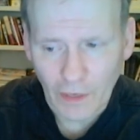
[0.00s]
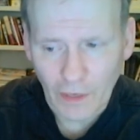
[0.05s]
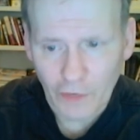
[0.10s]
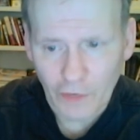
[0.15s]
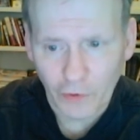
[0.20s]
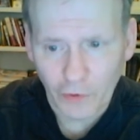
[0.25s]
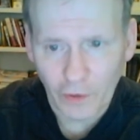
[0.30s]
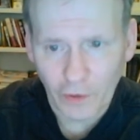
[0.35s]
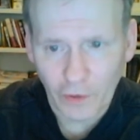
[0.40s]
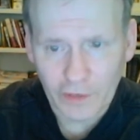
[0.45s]

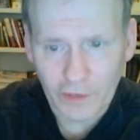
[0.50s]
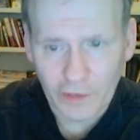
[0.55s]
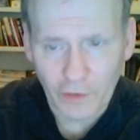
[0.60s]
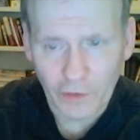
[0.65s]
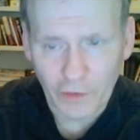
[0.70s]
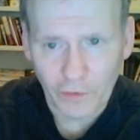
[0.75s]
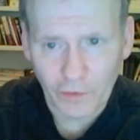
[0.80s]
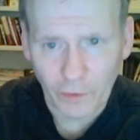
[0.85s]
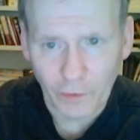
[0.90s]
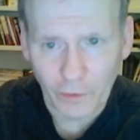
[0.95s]
So don't let
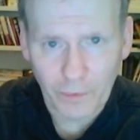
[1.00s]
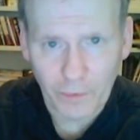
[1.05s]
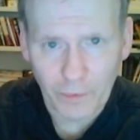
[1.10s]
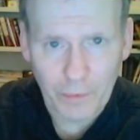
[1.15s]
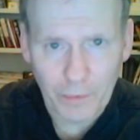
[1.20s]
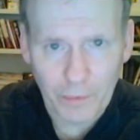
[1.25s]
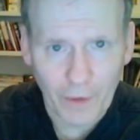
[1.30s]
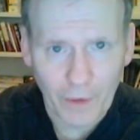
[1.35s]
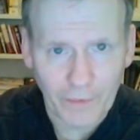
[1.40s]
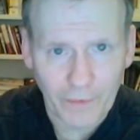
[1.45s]
the,
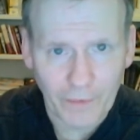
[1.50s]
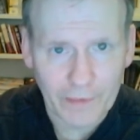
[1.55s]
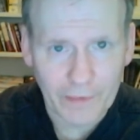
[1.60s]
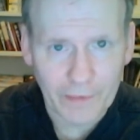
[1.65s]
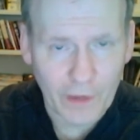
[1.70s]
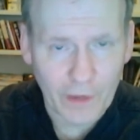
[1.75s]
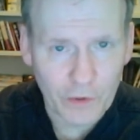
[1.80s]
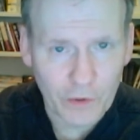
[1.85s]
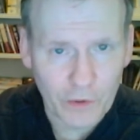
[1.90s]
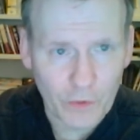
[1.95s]
people out there
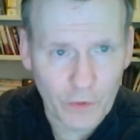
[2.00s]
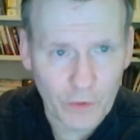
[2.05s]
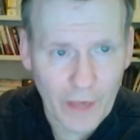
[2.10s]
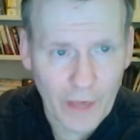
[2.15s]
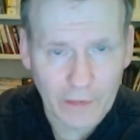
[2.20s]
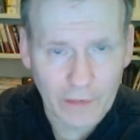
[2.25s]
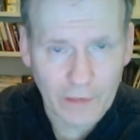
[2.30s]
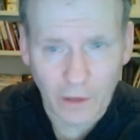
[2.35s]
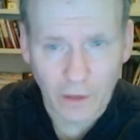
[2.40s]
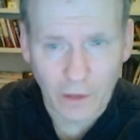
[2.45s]
tell you
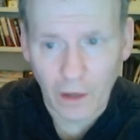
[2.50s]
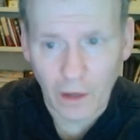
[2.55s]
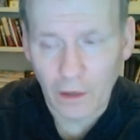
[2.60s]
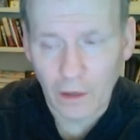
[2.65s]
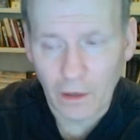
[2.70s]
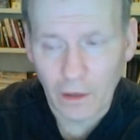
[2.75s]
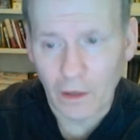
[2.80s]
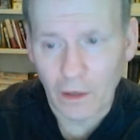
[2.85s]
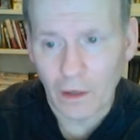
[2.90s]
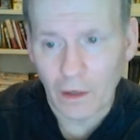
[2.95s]

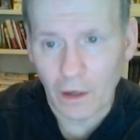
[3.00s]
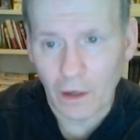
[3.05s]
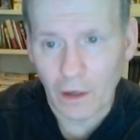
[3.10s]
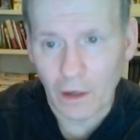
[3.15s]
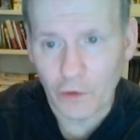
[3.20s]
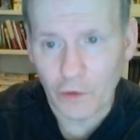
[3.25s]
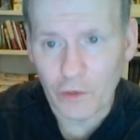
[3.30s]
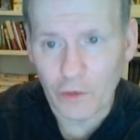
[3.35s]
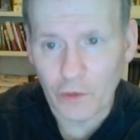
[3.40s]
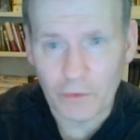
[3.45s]
that
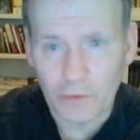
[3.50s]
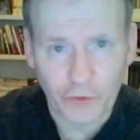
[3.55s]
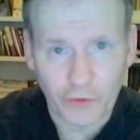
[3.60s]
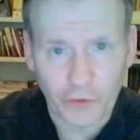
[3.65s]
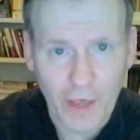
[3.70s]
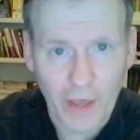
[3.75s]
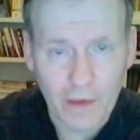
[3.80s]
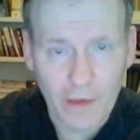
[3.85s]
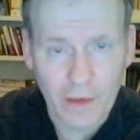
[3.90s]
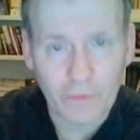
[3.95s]
you can be
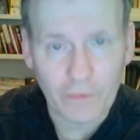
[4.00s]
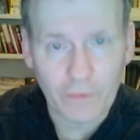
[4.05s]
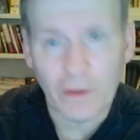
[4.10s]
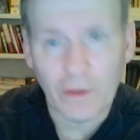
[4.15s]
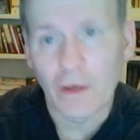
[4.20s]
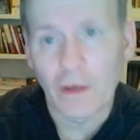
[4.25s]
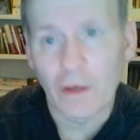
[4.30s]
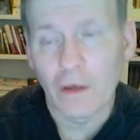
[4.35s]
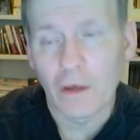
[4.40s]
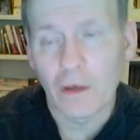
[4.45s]
saved,
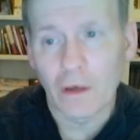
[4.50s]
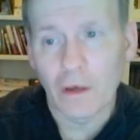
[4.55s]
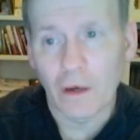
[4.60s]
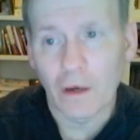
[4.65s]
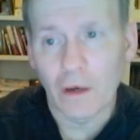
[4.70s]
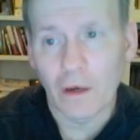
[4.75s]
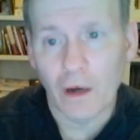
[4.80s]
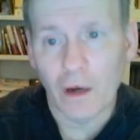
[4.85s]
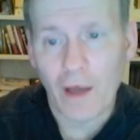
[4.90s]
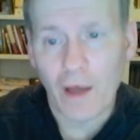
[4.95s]

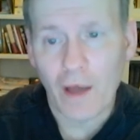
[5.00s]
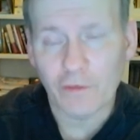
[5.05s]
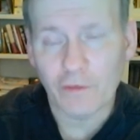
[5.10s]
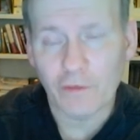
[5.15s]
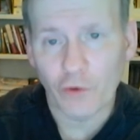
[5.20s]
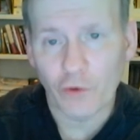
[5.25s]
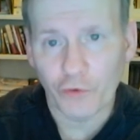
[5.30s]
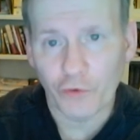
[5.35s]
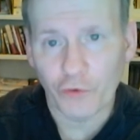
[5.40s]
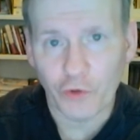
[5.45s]
have
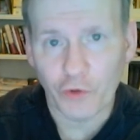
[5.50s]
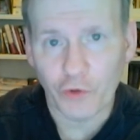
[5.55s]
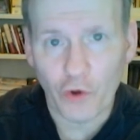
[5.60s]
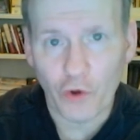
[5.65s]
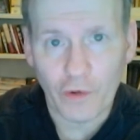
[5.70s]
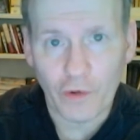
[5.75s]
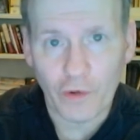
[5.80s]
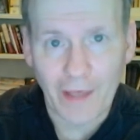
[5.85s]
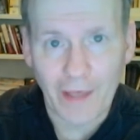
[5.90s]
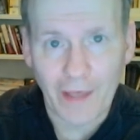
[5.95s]
eternal
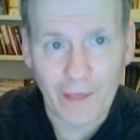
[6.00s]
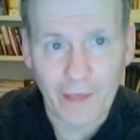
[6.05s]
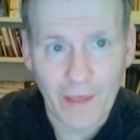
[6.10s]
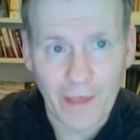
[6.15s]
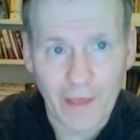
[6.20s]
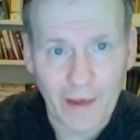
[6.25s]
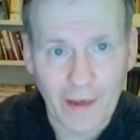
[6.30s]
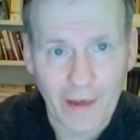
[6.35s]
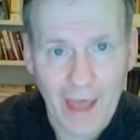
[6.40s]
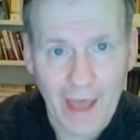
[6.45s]
security, and
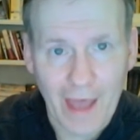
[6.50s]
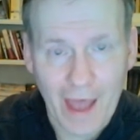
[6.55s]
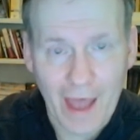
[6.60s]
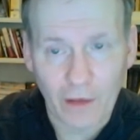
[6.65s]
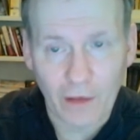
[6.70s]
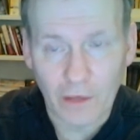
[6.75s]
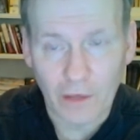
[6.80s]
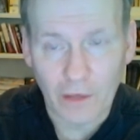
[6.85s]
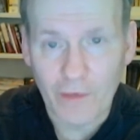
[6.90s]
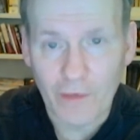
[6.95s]
then
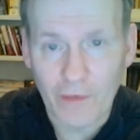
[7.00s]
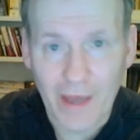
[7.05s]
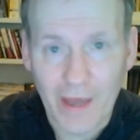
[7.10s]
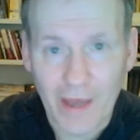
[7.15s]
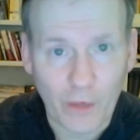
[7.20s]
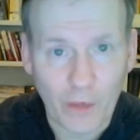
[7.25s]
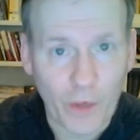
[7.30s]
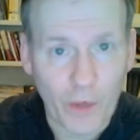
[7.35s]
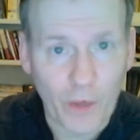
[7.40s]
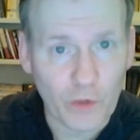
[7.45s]
act, live
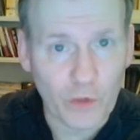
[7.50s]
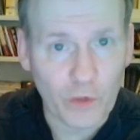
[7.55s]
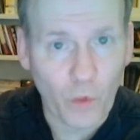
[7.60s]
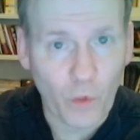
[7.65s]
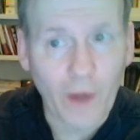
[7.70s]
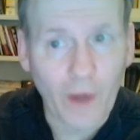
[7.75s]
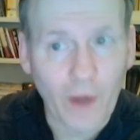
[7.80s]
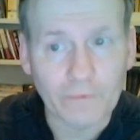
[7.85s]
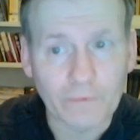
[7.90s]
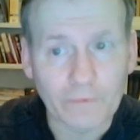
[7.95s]
any way you
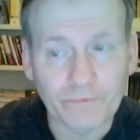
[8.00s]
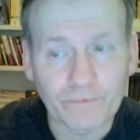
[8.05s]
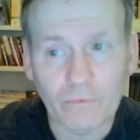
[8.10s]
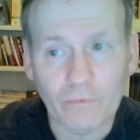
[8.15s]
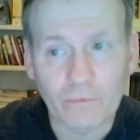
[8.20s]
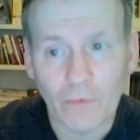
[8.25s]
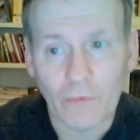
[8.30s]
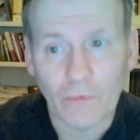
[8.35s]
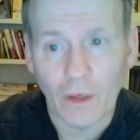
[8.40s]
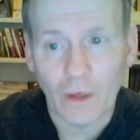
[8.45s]
want
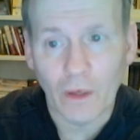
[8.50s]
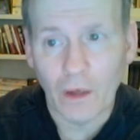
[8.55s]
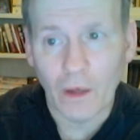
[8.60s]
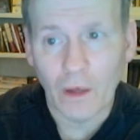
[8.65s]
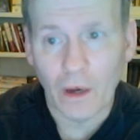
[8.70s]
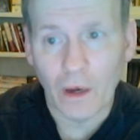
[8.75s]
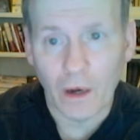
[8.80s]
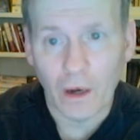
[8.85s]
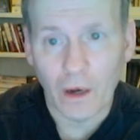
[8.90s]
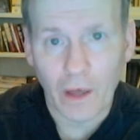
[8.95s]

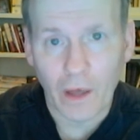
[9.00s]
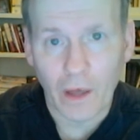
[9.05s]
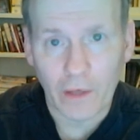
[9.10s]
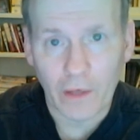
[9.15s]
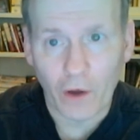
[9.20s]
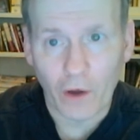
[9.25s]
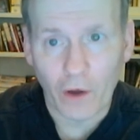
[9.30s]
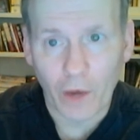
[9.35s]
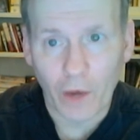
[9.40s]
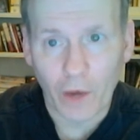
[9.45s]
uh, and
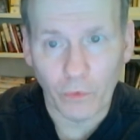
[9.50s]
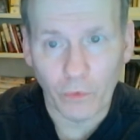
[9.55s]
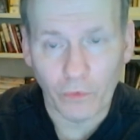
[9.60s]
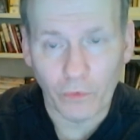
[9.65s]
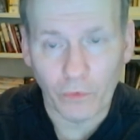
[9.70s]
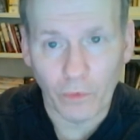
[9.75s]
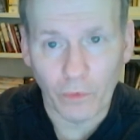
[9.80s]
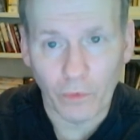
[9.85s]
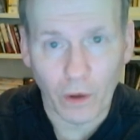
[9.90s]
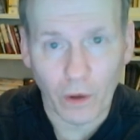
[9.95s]
God will,
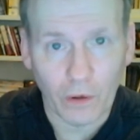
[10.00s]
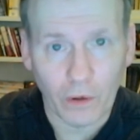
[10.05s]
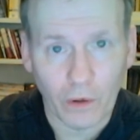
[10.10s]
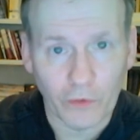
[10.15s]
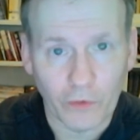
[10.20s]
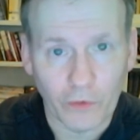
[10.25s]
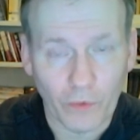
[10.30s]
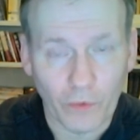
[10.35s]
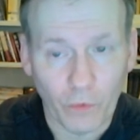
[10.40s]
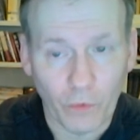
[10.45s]
uh,
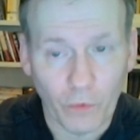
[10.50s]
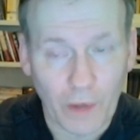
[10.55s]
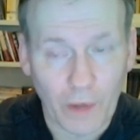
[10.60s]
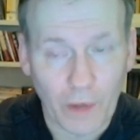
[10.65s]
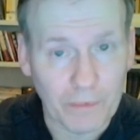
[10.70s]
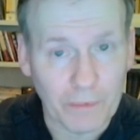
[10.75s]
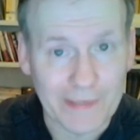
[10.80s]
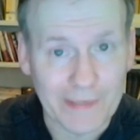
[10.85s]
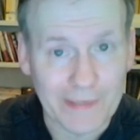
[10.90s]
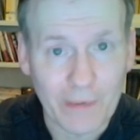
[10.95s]
will
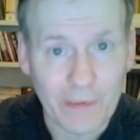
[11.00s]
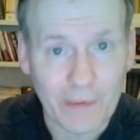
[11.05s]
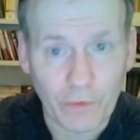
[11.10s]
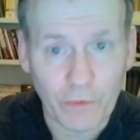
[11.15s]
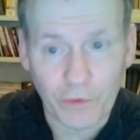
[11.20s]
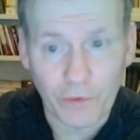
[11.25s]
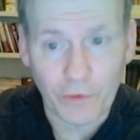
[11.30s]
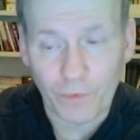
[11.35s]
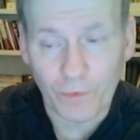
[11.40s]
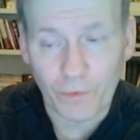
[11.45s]
not be dealing
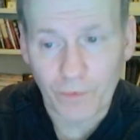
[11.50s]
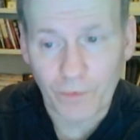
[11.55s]
with you.